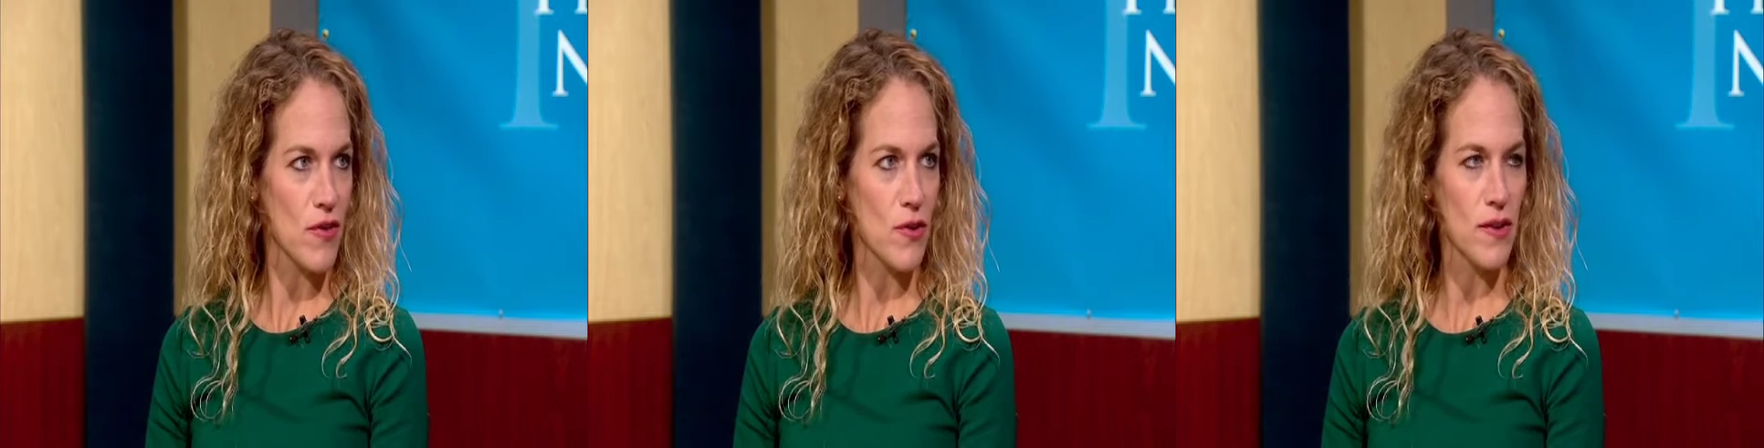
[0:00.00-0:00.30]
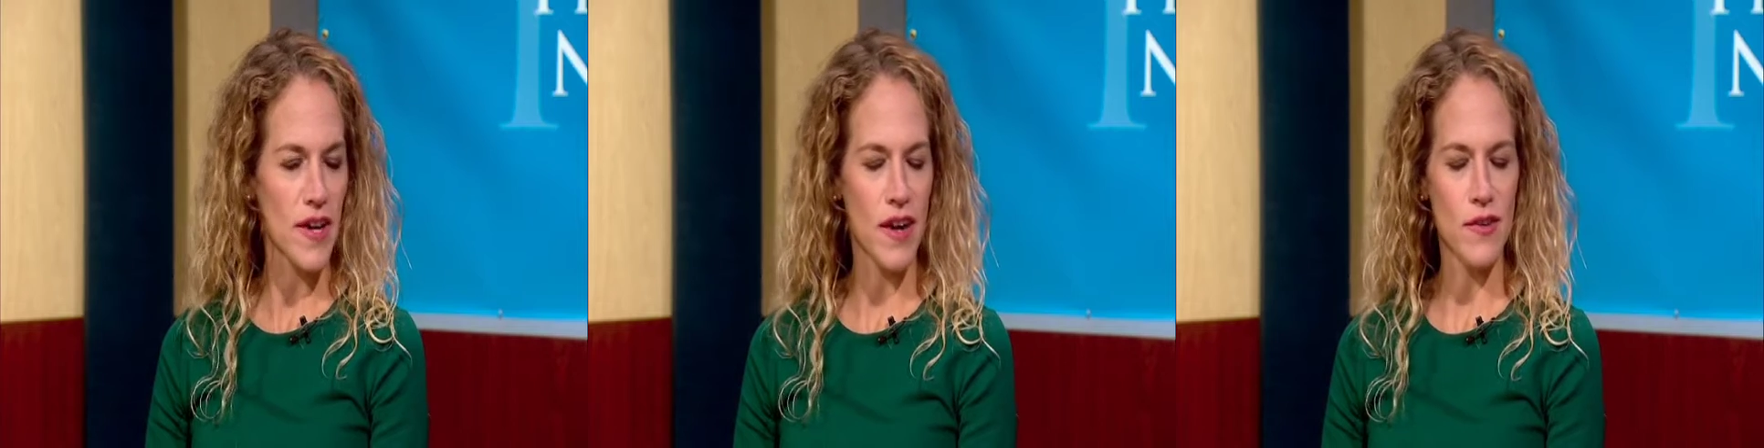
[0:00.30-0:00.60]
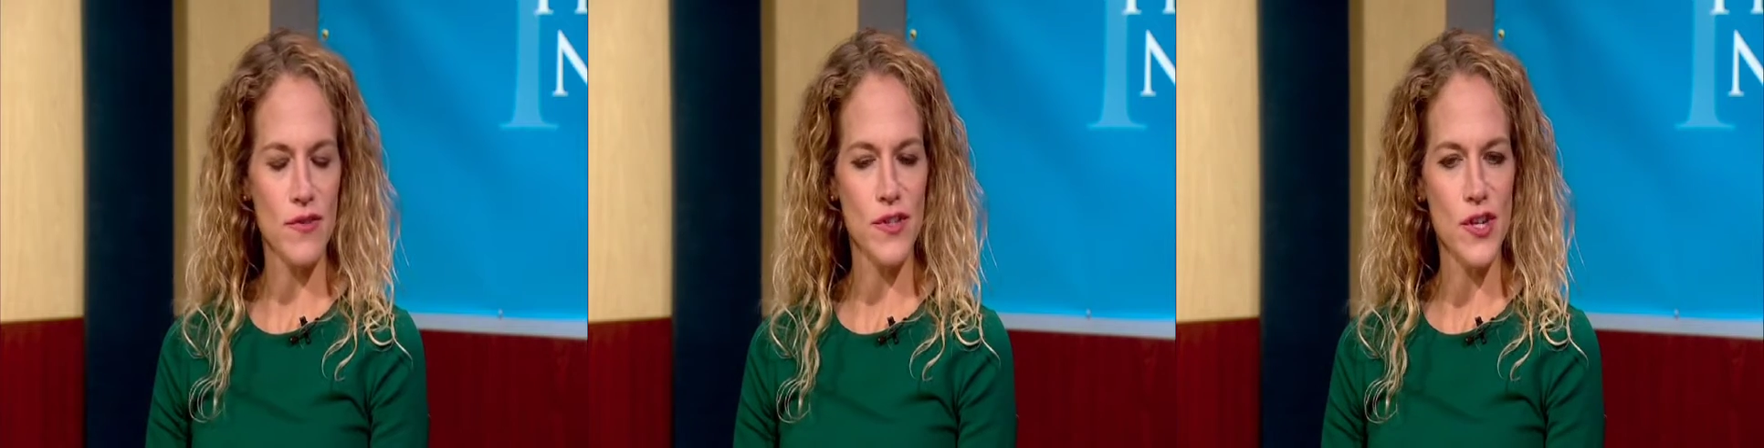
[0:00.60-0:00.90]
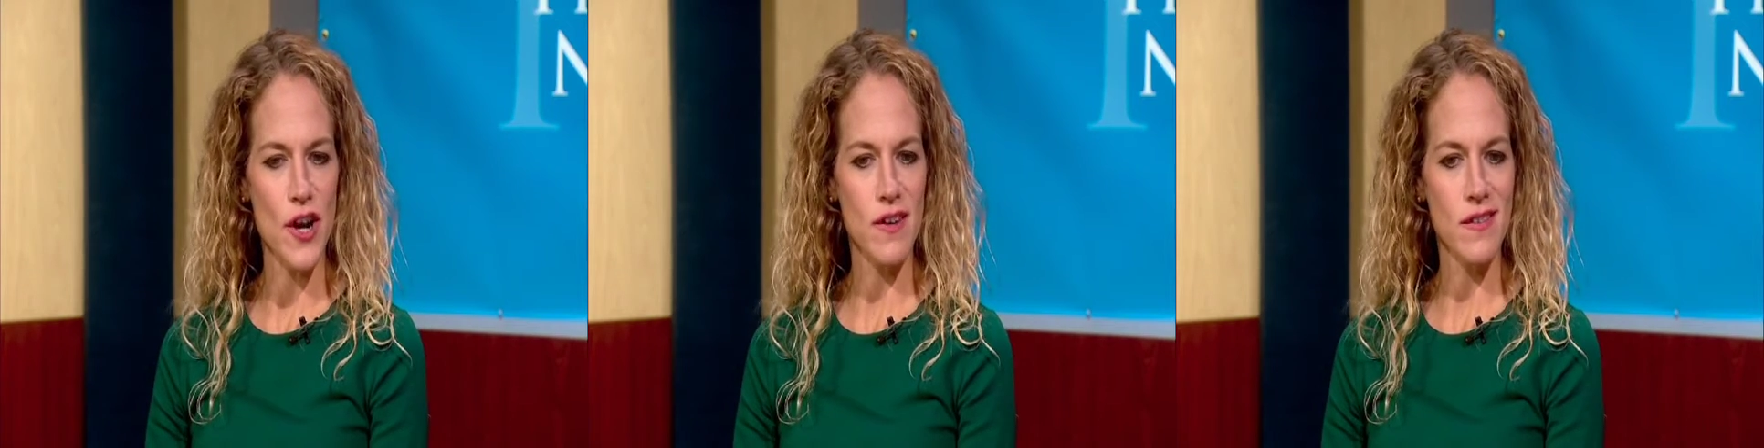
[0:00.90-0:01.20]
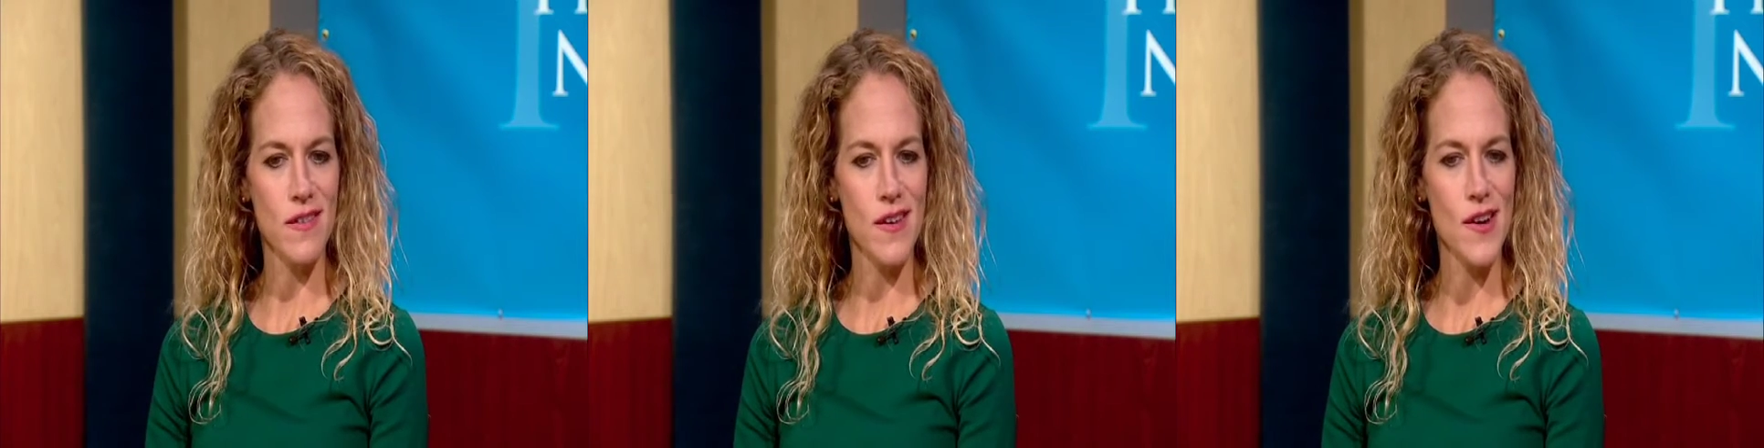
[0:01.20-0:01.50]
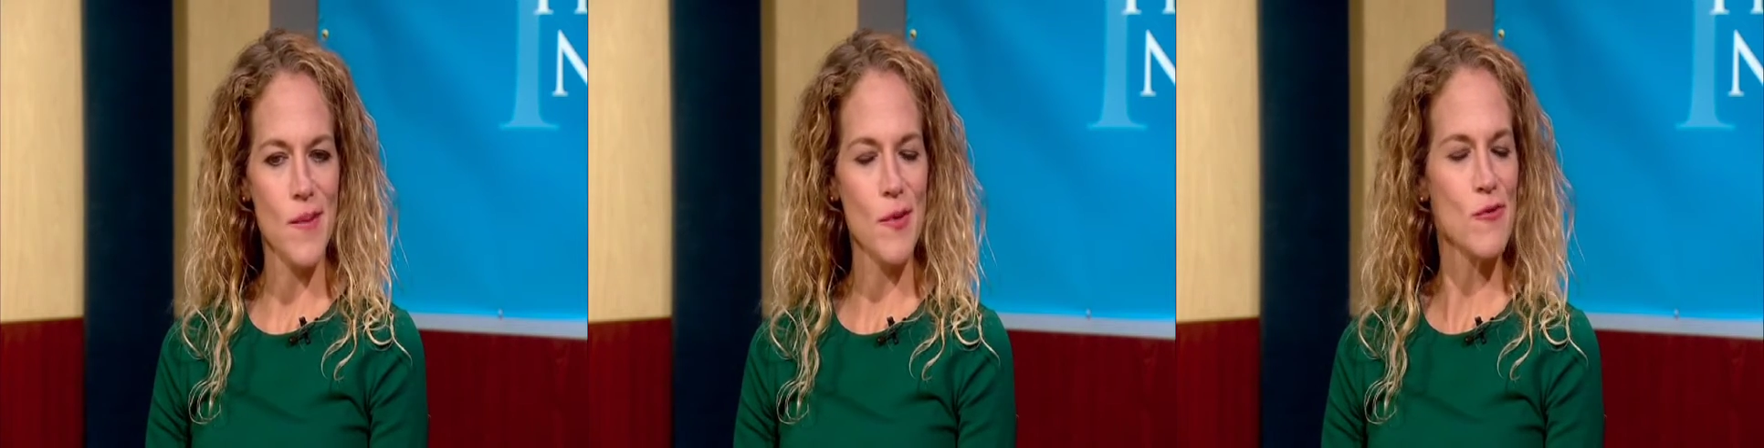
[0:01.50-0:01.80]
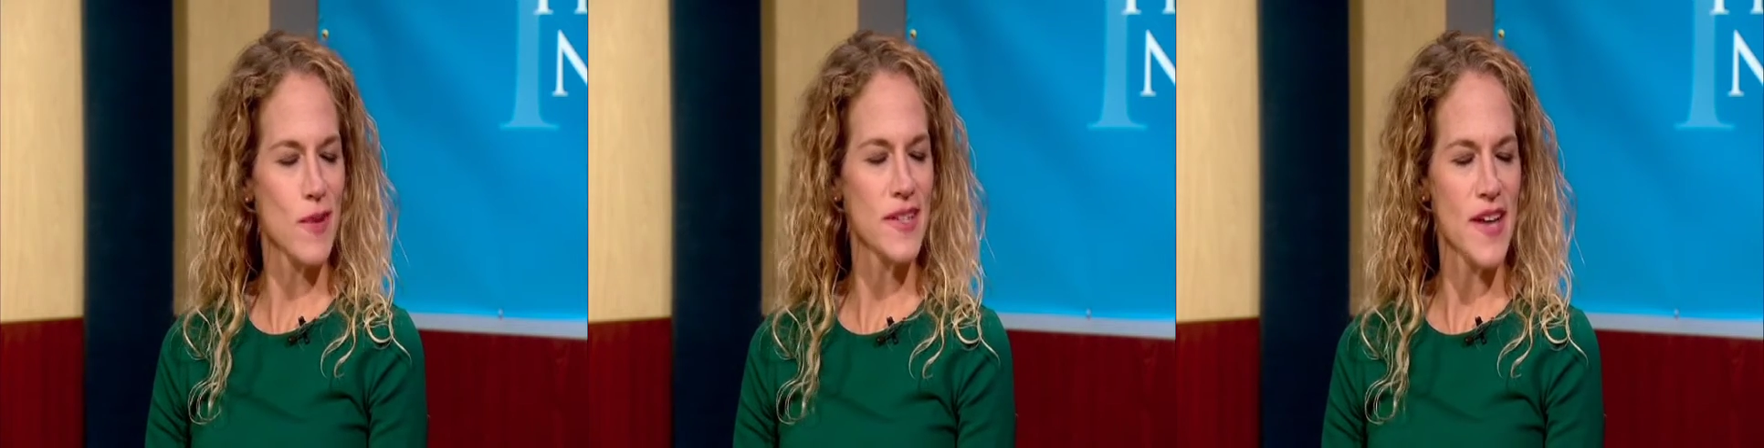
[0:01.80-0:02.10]
They'll kind of start a number of
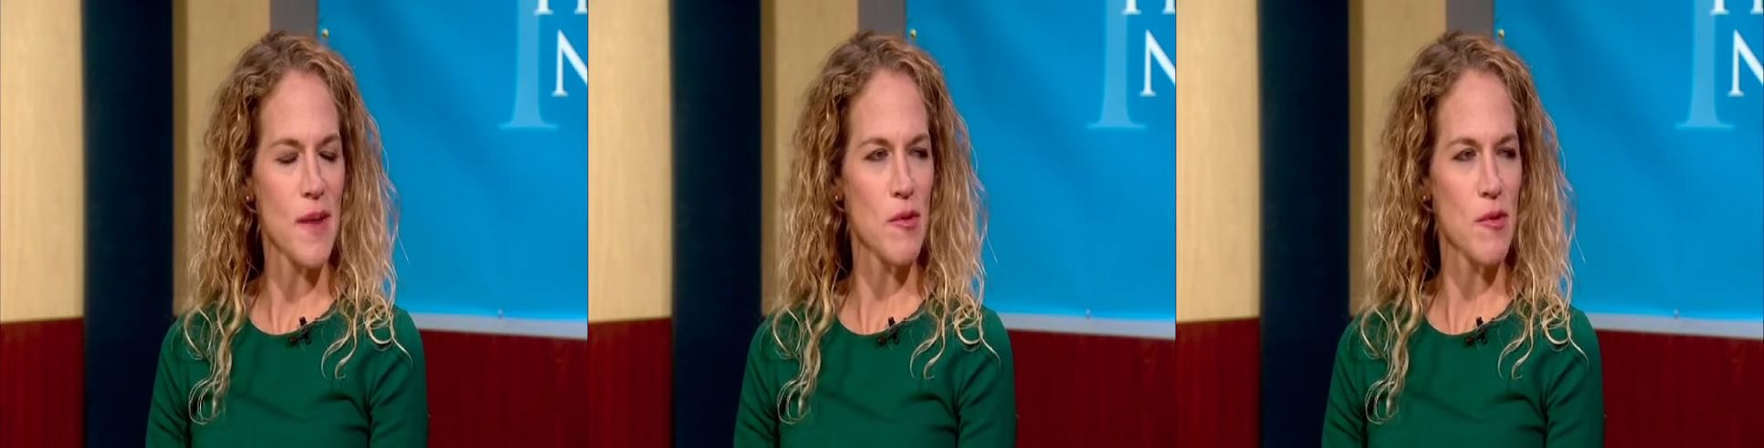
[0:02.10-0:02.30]
months out